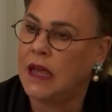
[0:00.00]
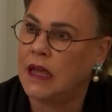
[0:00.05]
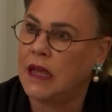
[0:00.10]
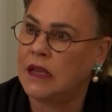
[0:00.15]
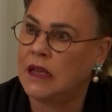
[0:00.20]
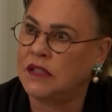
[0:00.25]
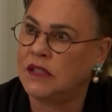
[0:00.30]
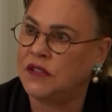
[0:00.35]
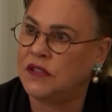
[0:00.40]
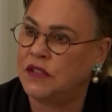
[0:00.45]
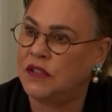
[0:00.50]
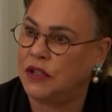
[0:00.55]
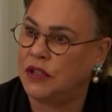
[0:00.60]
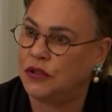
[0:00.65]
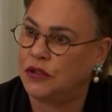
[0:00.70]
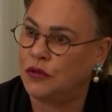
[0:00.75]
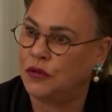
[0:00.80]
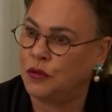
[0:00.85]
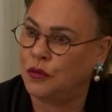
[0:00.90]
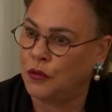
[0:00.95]
is the
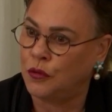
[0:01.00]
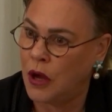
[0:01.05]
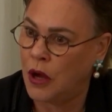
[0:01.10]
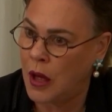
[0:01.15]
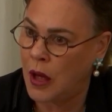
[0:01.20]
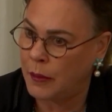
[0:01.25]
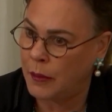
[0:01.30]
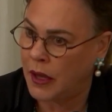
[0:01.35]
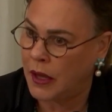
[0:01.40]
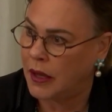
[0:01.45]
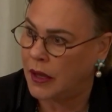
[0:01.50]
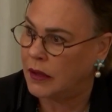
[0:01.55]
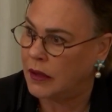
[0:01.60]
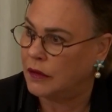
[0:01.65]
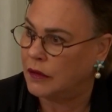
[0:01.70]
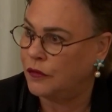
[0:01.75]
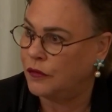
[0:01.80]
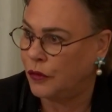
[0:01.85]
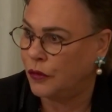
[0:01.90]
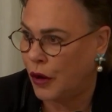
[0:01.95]

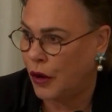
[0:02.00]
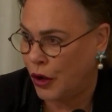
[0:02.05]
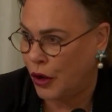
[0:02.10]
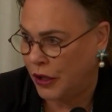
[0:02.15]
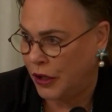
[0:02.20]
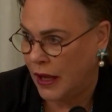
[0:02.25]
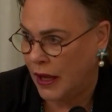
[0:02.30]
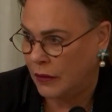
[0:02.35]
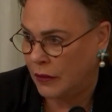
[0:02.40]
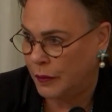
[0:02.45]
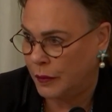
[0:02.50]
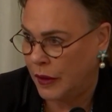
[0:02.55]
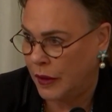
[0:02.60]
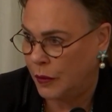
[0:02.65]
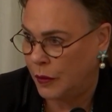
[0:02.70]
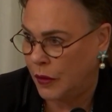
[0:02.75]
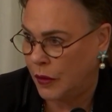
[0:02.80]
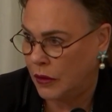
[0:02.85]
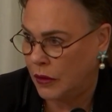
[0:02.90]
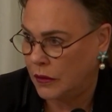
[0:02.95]
trauma for our young
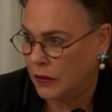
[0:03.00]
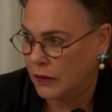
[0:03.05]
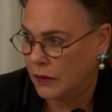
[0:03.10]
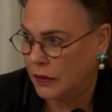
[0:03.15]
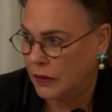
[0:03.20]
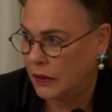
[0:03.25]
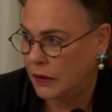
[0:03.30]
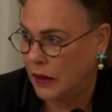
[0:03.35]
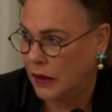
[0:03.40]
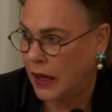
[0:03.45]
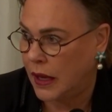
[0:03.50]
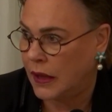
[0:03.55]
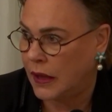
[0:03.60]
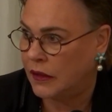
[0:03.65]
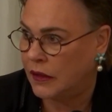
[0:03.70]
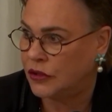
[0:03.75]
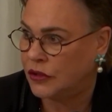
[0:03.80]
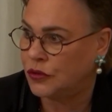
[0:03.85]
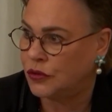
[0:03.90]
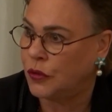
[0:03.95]
people
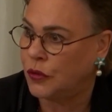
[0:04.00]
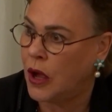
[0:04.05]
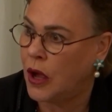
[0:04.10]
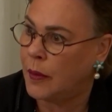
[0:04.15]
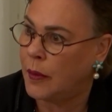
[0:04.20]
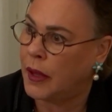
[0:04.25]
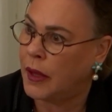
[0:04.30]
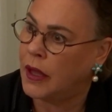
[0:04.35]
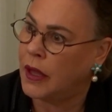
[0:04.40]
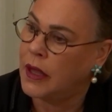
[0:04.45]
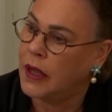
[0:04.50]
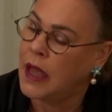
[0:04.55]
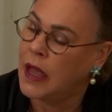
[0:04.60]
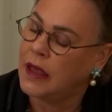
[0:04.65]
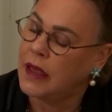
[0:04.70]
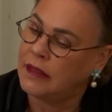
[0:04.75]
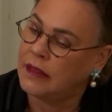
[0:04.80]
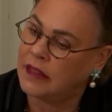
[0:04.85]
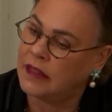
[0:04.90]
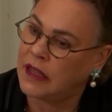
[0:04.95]
and the trauma
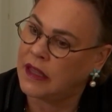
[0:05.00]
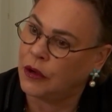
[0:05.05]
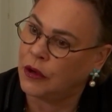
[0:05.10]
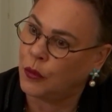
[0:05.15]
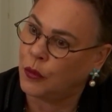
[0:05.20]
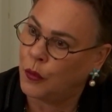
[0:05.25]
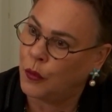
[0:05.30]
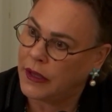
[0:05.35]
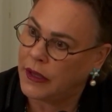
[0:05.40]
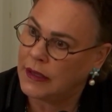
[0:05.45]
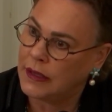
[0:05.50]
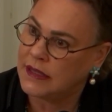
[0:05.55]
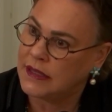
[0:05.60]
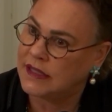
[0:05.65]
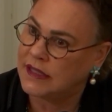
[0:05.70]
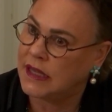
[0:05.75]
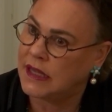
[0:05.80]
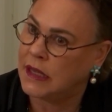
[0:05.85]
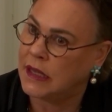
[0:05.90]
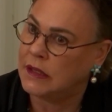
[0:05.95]
that they are
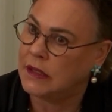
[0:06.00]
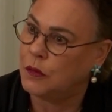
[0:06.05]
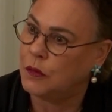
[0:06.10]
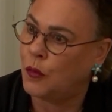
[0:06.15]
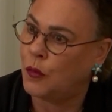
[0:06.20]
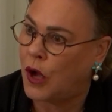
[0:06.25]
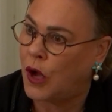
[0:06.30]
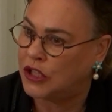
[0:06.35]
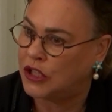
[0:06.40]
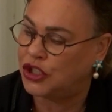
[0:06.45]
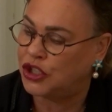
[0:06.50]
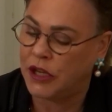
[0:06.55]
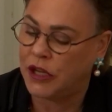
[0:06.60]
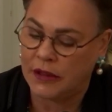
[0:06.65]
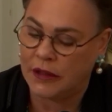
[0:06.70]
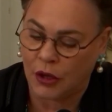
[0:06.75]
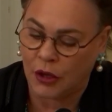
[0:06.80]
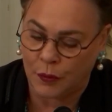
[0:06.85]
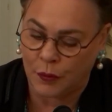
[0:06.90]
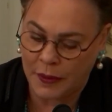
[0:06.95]
witnessing,
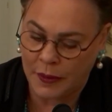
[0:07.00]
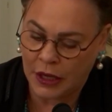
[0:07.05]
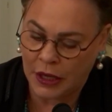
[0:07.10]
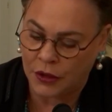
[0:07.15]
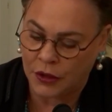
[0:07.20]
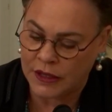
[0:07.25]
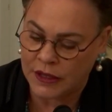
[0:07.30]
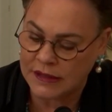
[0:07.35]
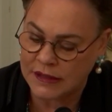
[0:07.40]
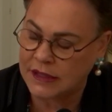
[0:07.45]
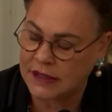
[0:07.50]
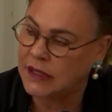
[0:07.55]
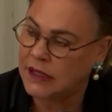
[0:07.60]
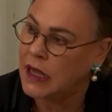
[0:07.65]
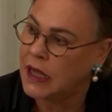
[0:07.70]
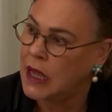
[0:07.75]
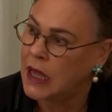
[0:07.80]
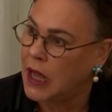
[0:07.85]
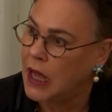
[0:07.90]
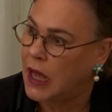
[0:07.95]
watching their parents
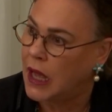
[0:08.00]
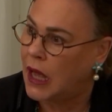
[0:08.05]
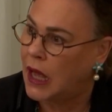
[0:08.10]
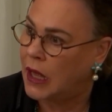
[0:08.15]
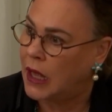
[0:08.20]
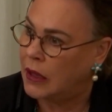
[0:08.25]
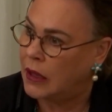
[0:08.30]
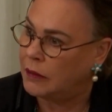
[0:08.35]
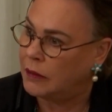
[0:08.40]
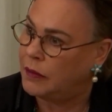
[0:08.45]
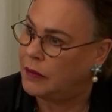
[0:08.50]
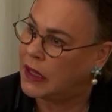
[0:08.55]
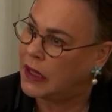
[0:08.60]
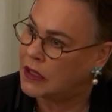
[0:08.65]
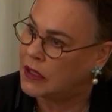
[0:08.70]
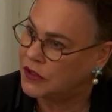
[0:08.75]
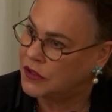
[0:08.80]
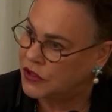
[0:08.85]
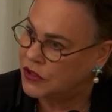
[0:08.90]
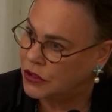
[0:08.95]
be
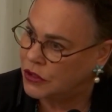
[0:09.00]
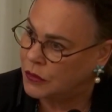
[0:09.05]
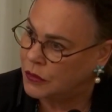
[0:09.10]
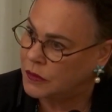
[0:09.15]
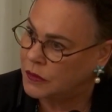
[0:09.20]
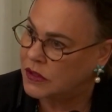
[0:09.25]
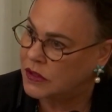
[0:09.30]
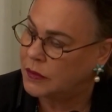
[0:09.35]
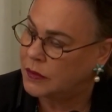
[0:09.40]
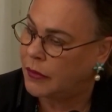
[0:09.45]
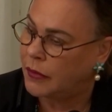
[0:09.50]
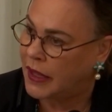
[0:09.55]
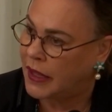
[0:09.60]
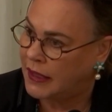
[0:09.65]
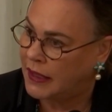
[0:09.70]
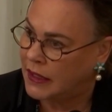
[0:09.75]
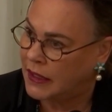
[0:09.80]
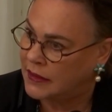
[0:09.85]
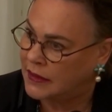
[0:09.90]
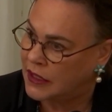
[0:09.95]
consumed by
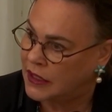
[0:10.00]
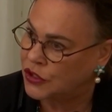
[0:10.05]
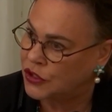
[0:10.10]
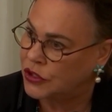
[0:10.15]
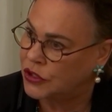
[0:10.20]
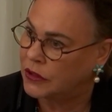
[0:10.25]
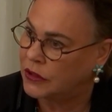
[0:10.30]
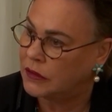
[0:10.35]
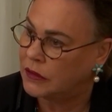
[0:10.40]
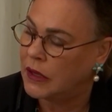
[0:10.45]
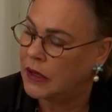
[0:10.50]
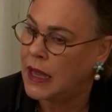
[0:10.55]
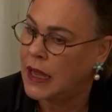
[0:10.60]
the addiction.